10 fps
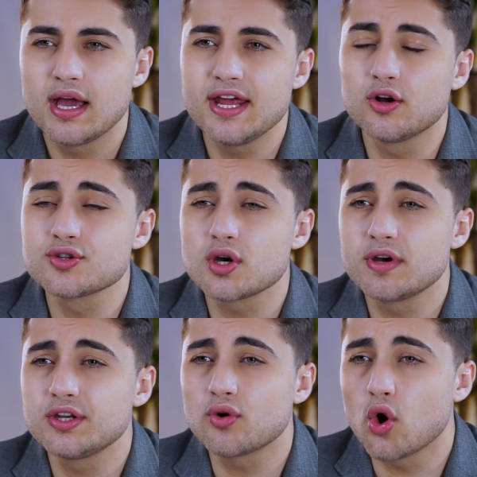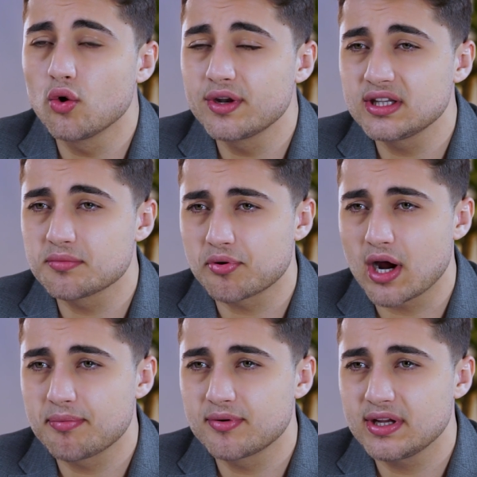And also, when you're owning the
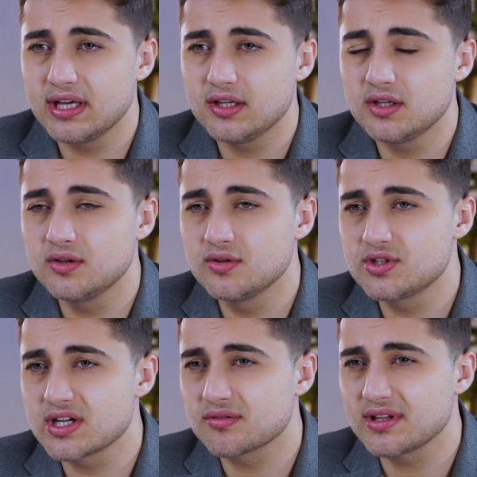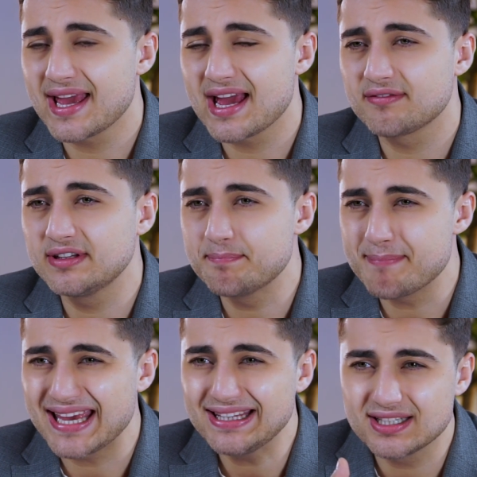property, you generally have the
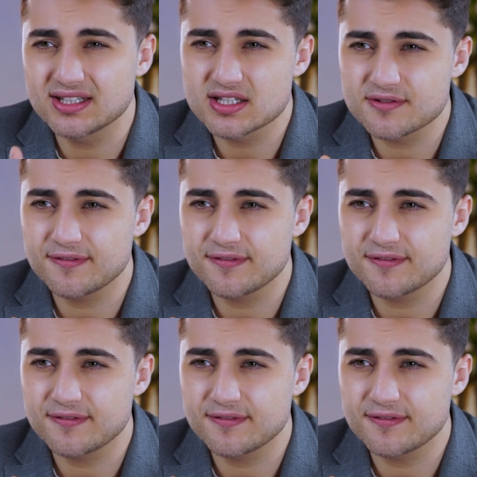maintenance